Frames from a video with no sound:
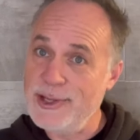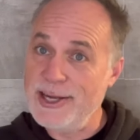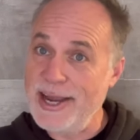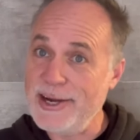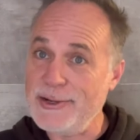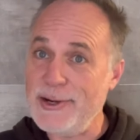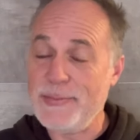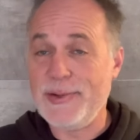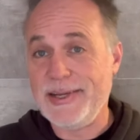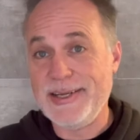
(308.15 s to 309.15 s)
a hand
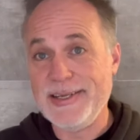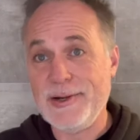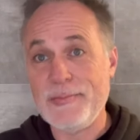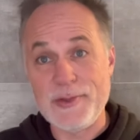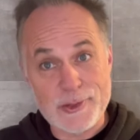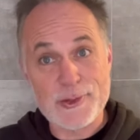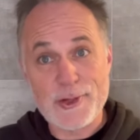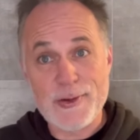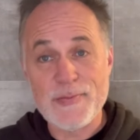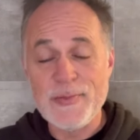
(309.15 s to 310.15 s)
grip uh, or a pistol
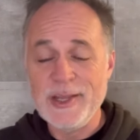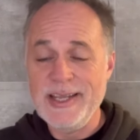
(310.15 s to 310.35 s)
grip.